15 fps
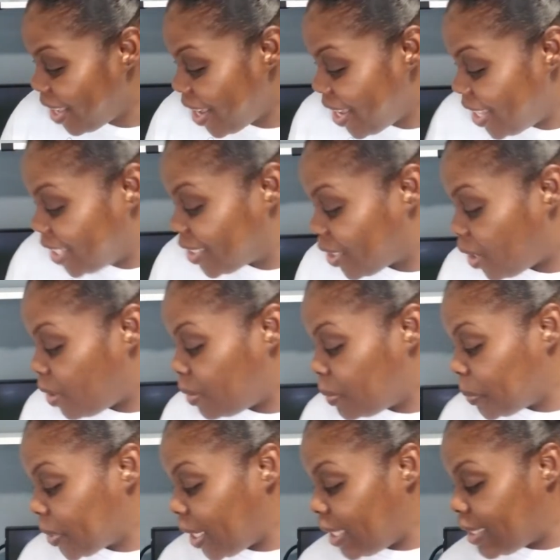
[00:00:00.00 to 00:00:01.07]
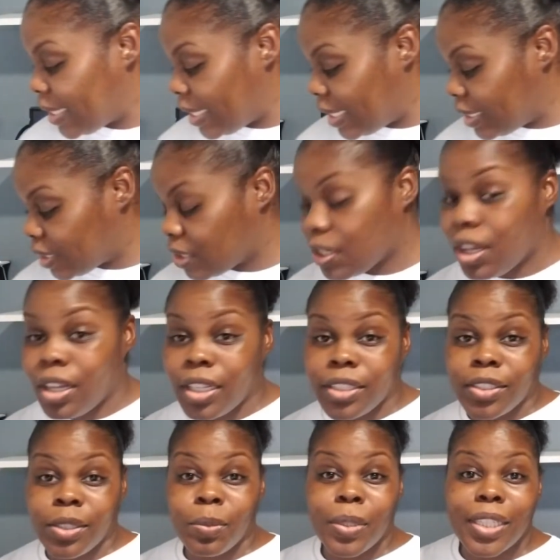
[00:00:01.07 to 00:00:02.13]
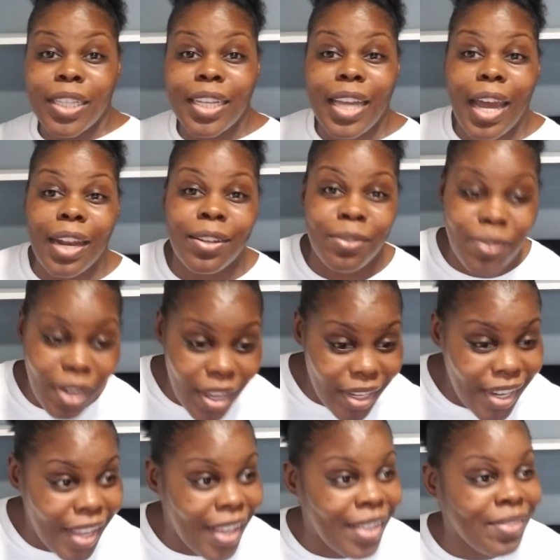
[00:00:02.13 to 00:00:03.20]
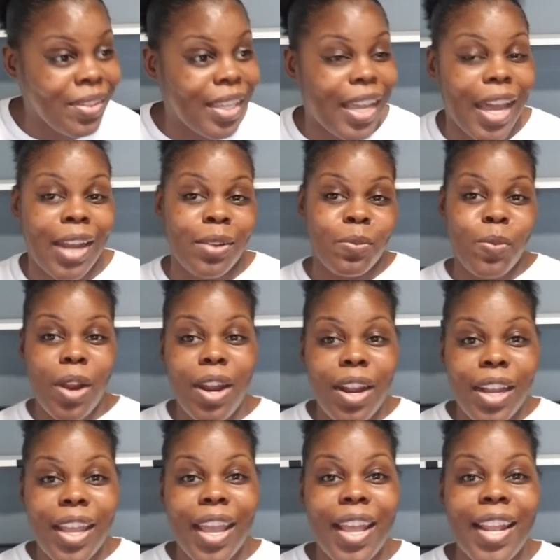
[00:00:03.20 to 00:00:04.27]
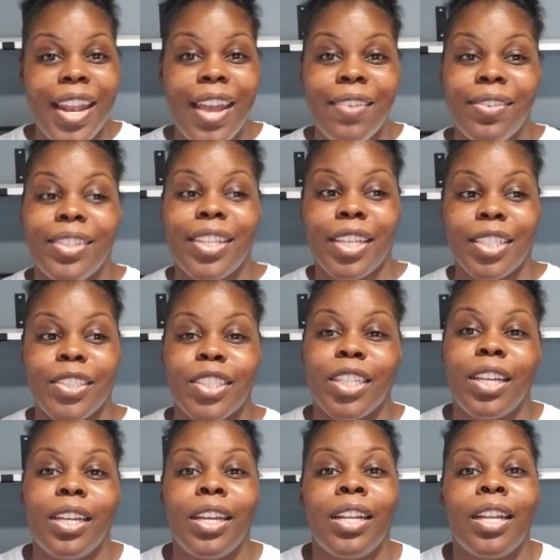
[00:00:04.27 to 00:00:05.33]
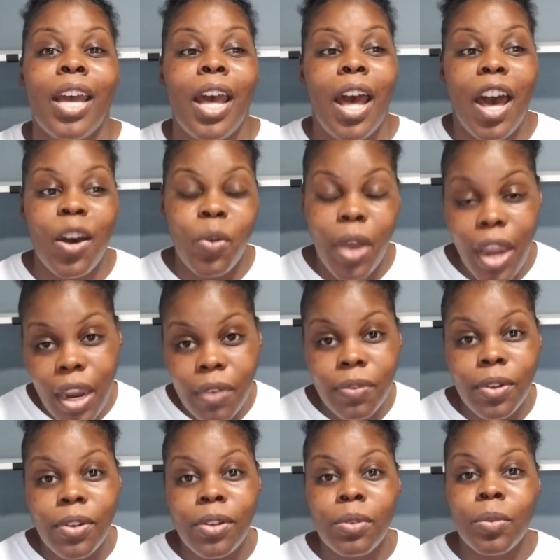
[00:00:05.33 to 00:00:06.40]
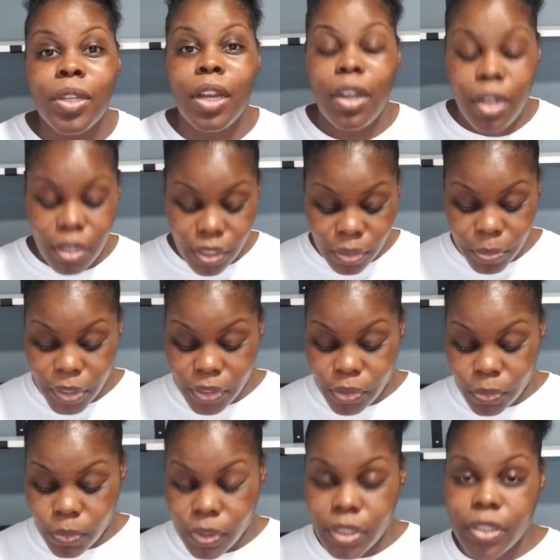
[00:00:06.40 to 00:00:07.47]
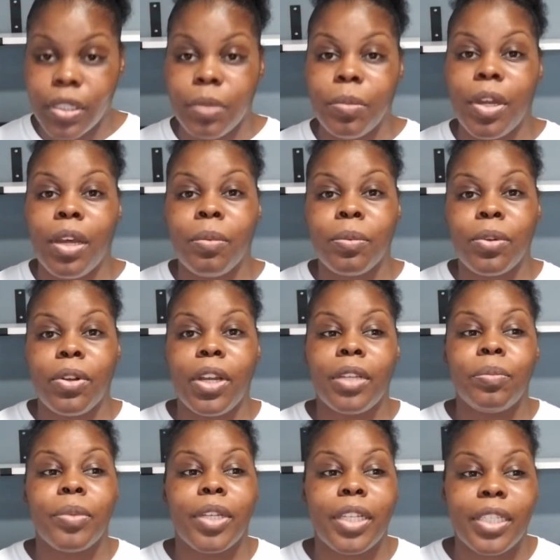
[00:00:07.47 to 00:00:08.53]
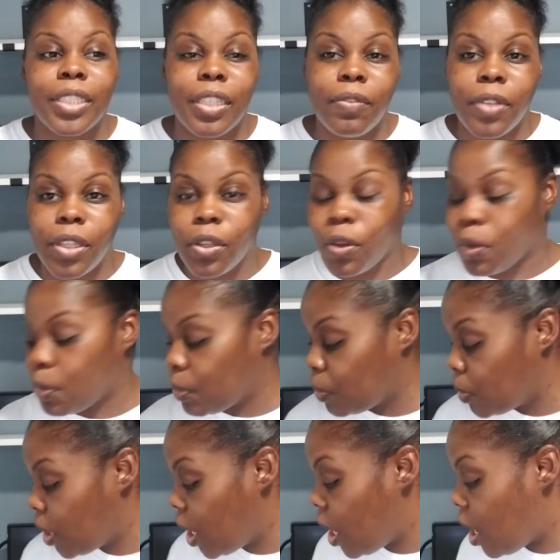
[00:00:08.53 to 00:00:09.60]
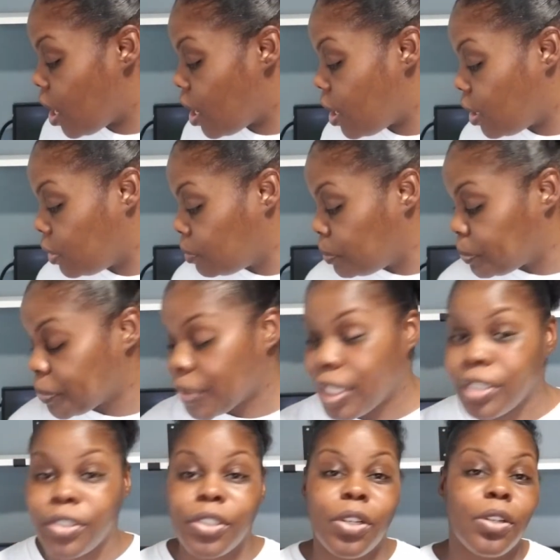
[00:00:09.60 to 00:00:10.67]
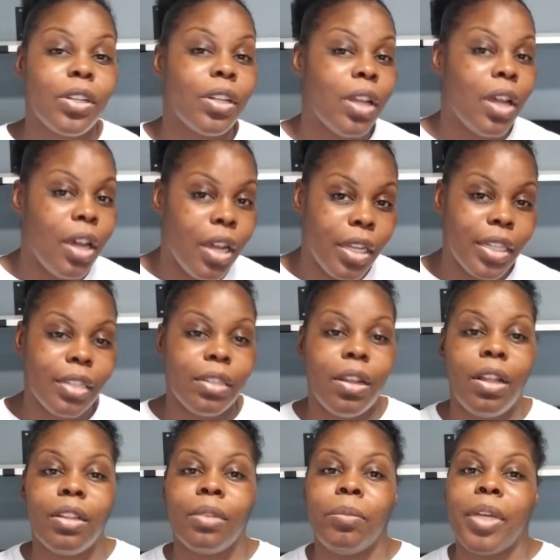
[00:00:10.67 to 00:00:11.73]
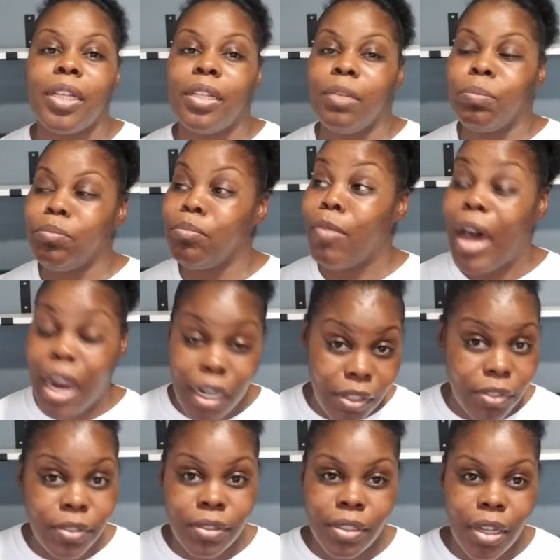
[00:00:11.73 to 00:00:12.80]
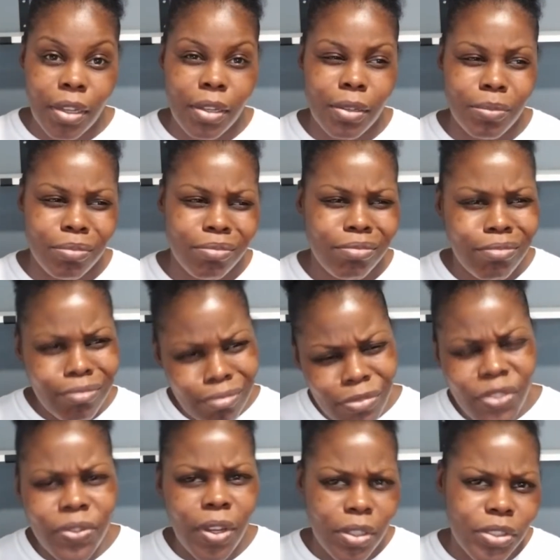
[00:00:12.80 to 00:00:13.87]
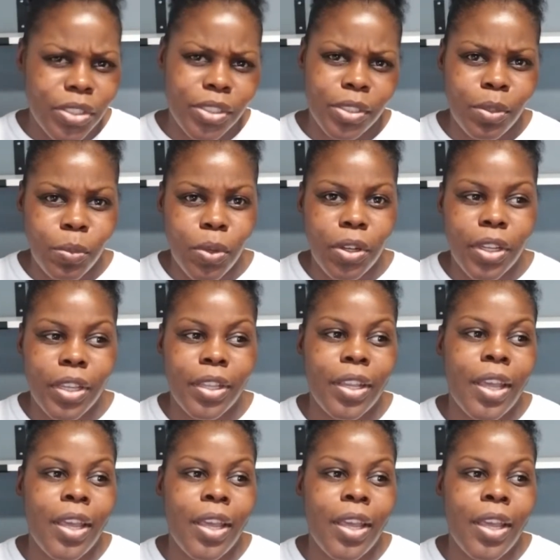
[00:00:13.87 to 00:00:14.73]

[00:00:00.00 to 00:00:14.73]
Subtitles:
So he did install it. So we did got it running, we got it working, everything is good. However, we are going to be doing some upgrades because even though it's turning on and all the minor functions are working,